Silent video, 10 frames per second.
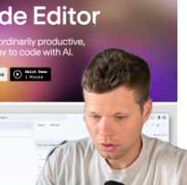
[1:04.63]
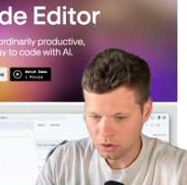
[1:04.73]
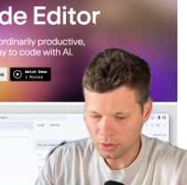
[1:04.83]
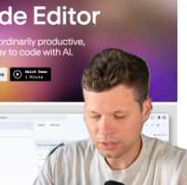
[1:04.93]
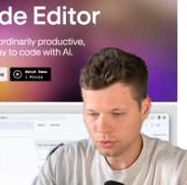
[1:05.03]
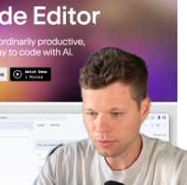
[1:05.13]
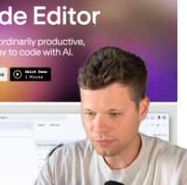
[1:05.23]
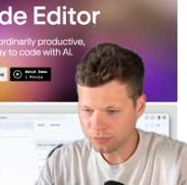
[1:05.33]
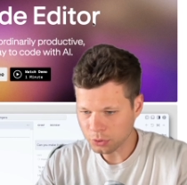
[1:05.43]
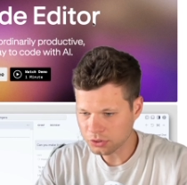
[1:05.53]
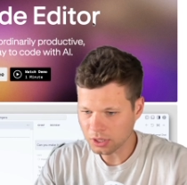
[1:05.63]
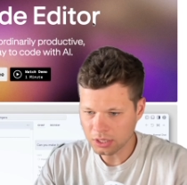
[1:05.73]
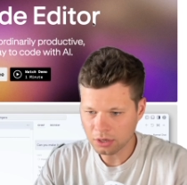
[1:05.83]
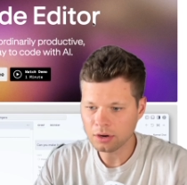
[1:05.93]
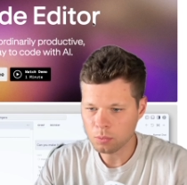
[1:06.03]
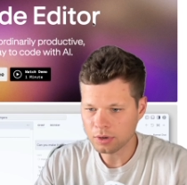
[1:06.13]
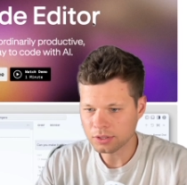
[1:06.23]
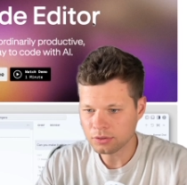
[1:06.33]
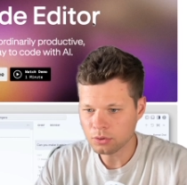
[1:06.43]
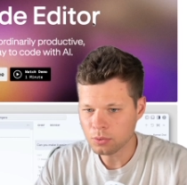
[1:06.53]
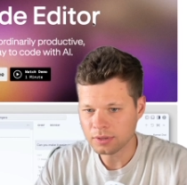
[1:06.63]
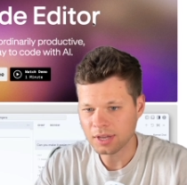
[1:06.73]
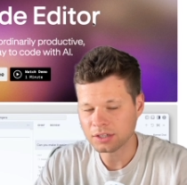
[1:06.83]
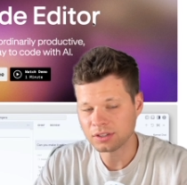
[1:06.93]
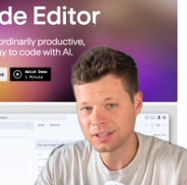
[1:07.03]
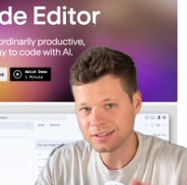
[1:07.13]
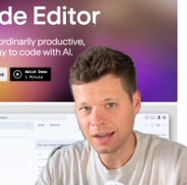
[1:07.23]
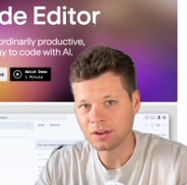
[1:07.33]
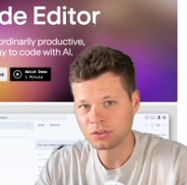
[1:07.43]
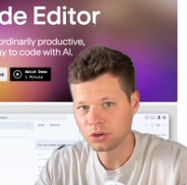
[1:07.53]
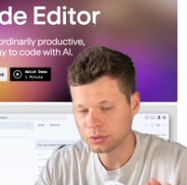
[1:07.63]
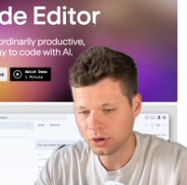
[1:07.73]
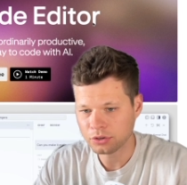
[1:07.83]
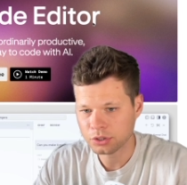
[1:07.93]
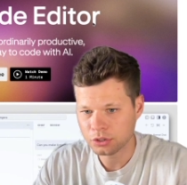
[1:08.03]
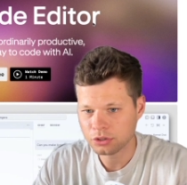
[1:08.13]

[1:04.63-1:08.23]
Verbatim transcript: Okay, so the first thing you're gonna wanna do is actually download Cursor.